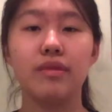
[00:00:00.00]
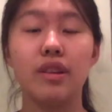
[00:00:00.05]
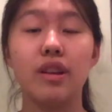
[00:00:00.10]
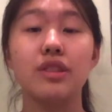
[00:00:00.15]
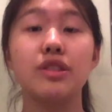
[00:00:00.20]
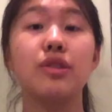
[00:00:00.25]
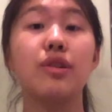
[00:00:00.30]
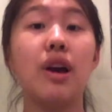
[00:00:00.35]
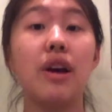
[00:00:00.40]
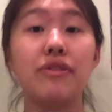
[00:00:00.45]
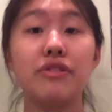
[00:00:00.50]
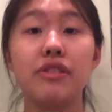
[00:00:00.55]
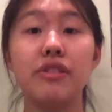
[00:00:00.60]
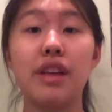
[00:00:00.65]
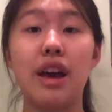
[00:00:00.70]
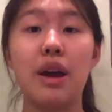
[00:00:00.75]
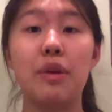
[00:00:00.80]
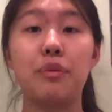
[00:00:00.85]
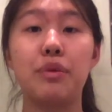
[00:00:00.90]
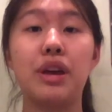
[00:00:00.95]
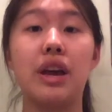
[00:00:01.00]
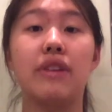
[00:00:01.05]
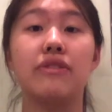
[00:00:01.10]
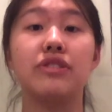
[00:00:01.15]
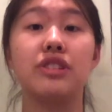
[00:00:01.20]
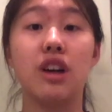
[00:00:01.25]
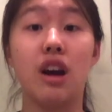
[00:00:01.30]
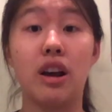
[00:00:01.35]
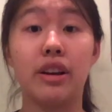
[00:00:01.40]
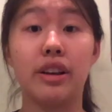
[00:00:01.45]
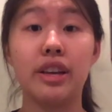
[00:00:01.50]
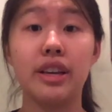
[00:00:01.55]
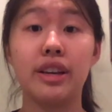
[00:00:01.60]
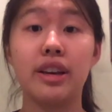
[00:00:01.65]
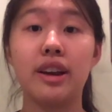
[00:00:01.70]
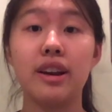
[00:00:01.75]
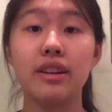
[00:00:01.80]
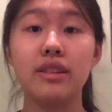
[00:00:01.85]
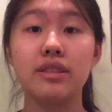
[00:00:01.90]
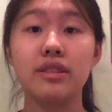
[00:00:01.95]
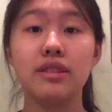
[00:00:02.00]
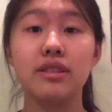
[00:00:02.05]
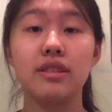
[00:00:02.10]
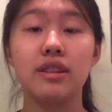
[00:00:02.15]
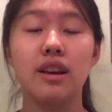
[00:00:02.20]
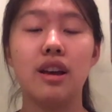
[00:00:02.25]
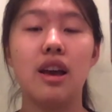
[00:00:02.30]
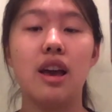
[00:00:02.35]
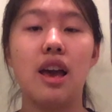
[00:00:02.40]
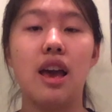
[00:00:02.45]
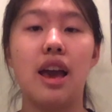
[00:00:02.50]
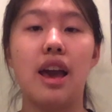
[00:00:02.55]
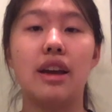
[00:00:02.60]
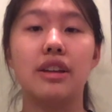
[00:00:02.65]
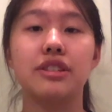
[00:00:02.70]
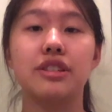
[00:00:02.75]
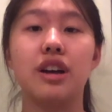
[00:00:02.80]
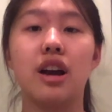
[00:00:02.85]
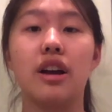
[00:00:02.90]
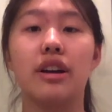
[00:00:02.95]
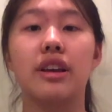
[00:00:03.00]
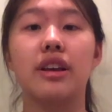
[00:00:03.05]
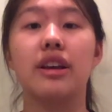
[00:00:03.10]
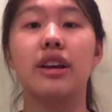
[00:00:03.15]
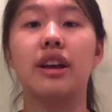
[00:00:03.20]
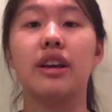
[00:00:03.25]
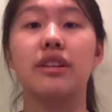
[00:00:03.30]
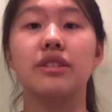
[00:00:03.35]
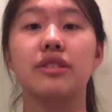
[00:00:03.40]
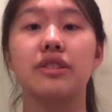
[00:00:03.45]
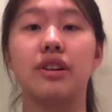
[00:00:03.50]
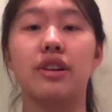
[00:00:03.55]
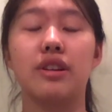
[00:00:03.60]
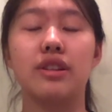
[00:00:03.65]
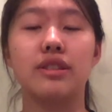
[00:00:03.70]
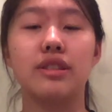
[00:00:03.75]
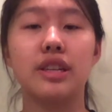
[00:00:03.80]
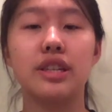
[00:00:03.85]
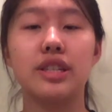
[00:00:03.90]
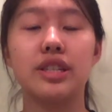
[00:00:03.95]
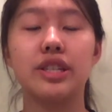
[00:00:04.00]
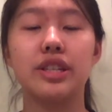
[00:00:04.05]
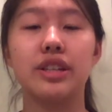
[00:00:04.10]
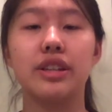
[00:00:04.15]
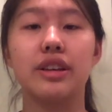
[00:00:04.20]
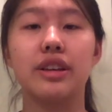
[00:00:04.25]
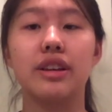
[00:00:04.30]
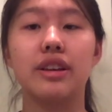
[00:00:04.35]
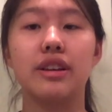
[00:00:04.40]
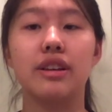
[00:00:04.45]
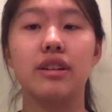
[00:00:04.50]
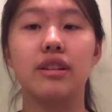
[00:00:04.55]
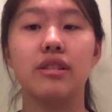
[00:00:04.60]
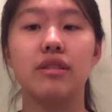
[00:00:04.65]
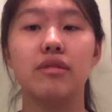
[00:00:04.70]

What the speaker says: So after that, we have donkey kicks, and donkey kicks are essentially